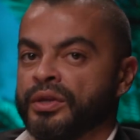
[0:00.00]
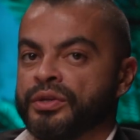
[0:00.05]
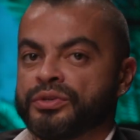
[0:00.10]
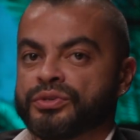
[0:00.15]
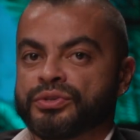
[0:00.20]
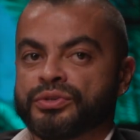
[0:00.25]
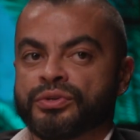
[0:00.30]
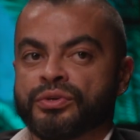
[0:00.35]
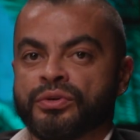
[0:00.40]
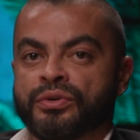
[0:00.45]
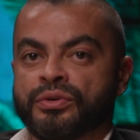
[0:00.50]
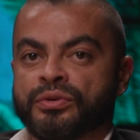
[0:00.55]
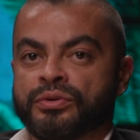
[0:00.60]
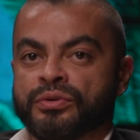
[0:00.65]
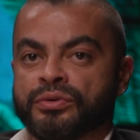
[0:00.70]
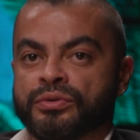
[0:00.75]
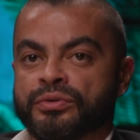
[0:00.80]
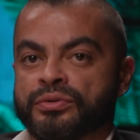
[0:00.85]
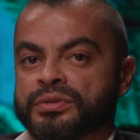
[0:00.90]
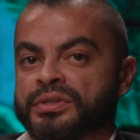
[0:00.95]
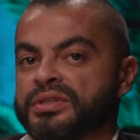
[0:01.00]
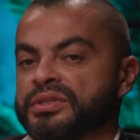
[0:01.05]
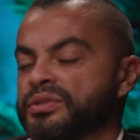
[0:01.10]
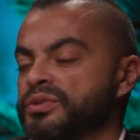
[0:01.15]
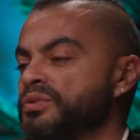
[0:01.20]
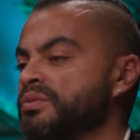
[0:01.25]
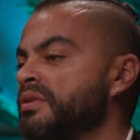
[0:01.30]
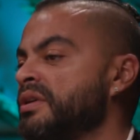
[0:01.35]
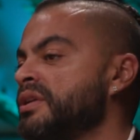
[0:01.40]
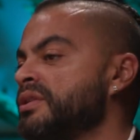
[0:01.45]
So this
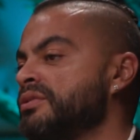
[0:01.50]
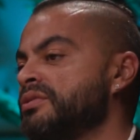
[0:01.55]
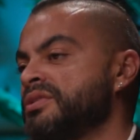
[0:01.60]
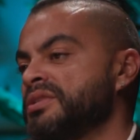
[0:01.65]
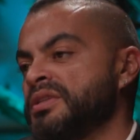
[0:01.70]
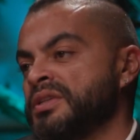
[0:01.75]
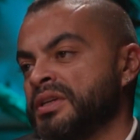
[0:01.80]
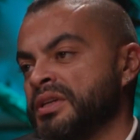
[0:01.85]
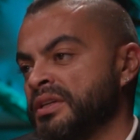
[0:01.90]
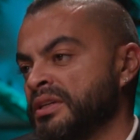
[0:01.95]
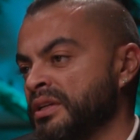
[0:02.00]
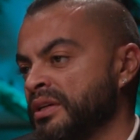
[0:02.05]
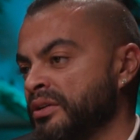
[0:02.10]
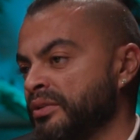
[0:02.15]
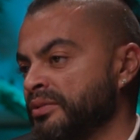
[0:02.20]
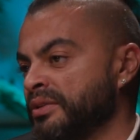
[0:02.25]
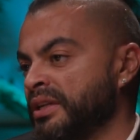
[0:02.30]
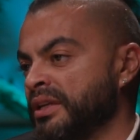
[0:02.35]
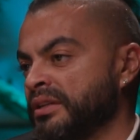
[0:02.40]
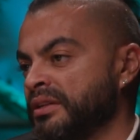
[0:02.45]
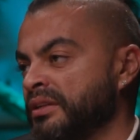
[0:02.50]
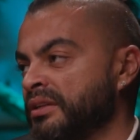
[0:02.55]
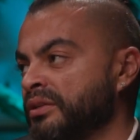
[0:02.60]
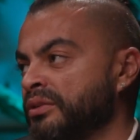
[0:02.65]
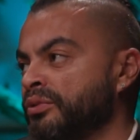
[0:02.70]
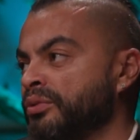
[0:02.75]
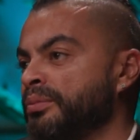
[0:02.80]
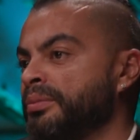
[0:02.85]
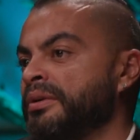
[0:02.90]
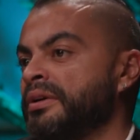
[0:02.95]
is why you see now that
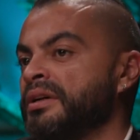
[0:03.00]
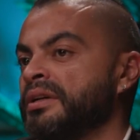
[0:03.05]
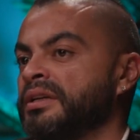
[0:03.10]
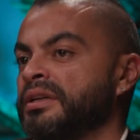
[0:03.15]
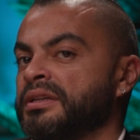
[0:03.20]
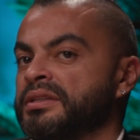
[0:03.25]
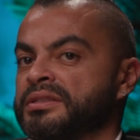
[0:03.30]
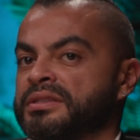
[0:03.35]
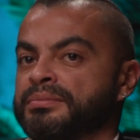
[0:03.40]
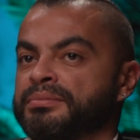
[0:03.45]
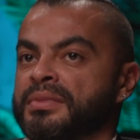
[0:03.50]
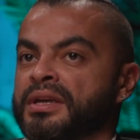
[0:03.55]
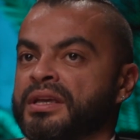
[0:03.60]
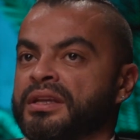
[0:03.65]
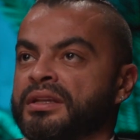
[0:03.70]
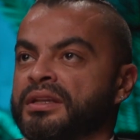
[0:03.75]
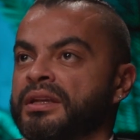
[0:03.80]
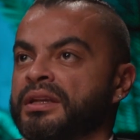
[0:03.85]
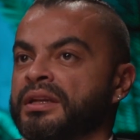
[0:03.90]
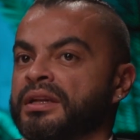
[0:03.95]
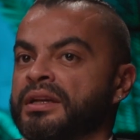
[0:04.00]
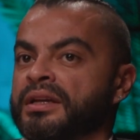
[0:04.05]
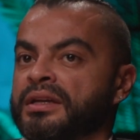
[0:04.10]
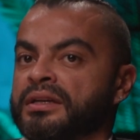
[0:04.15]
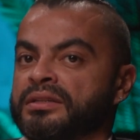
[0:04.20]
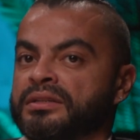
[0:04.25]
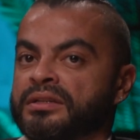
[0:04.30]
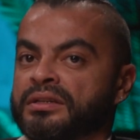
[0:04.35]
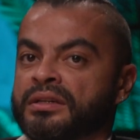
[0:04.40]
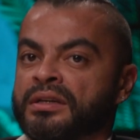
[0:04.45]
Dubai is mainly
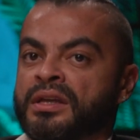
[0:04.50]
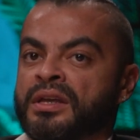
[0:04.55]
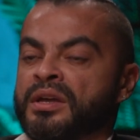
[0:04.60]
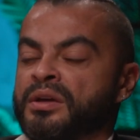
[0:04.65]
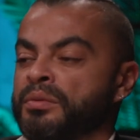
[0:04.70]
like the